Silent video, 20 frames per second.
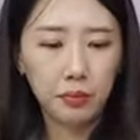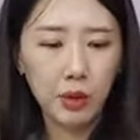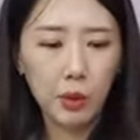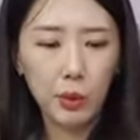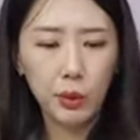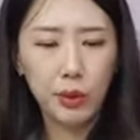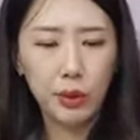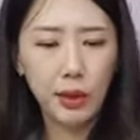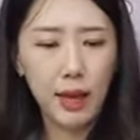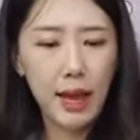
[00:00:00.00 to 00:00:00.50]

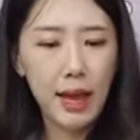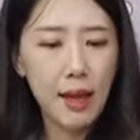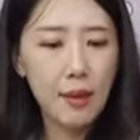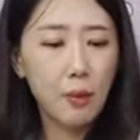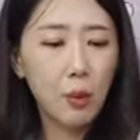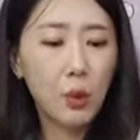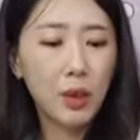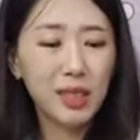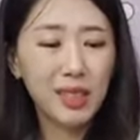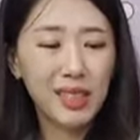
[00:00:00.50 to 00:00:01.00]
with a ham,
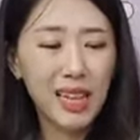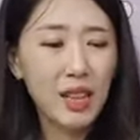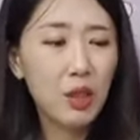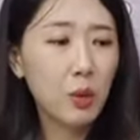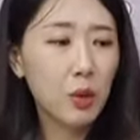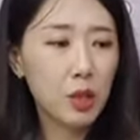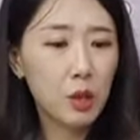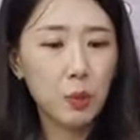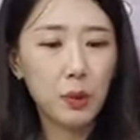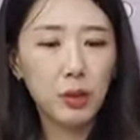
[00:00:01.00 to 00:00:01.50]
or
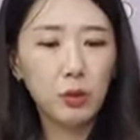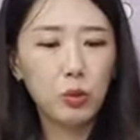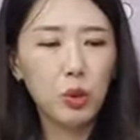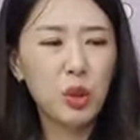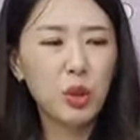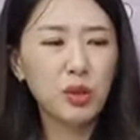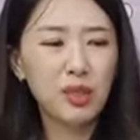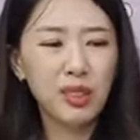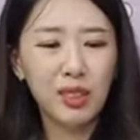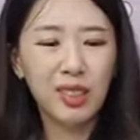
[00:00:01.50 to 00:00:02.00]
sandwich, but we
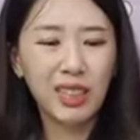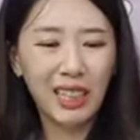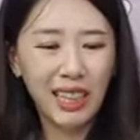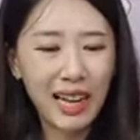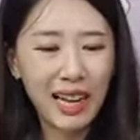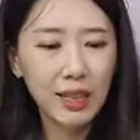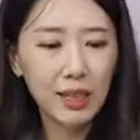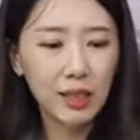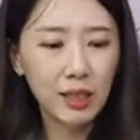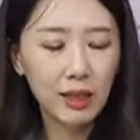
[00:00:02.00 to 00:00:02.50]
don't
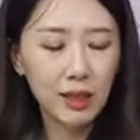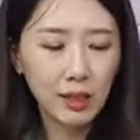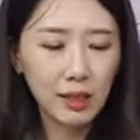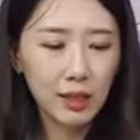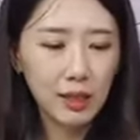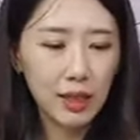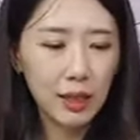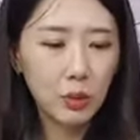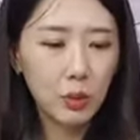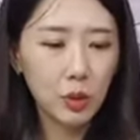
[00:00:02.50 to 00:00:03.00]
slice the
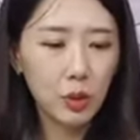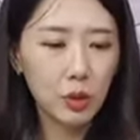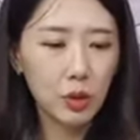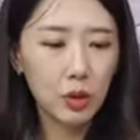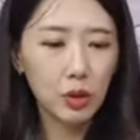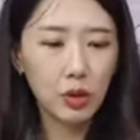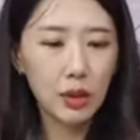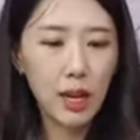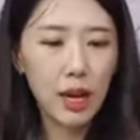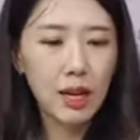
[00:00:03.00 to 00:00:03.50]

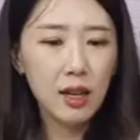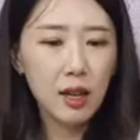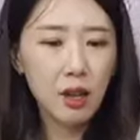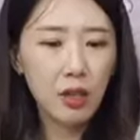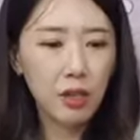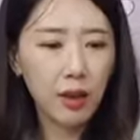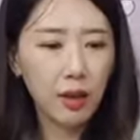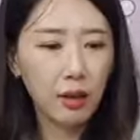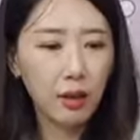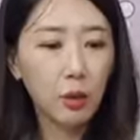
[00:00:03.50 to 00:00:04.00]
sandwiches.
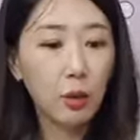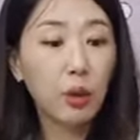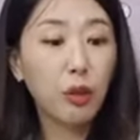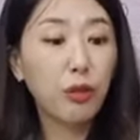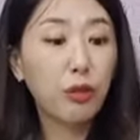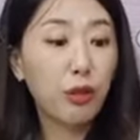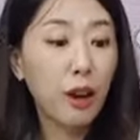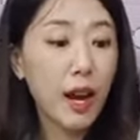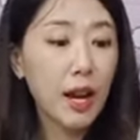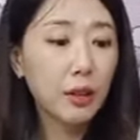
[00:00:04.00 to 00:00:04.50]
Anything, or
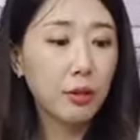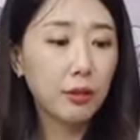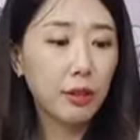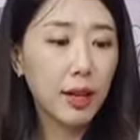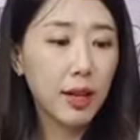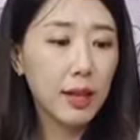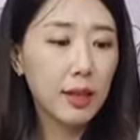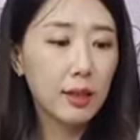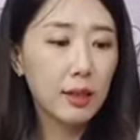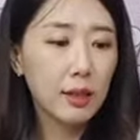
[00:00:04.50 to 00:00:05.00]
fried
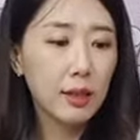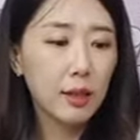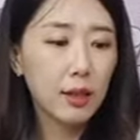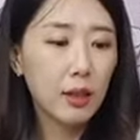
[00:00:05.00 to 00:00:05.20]
rice.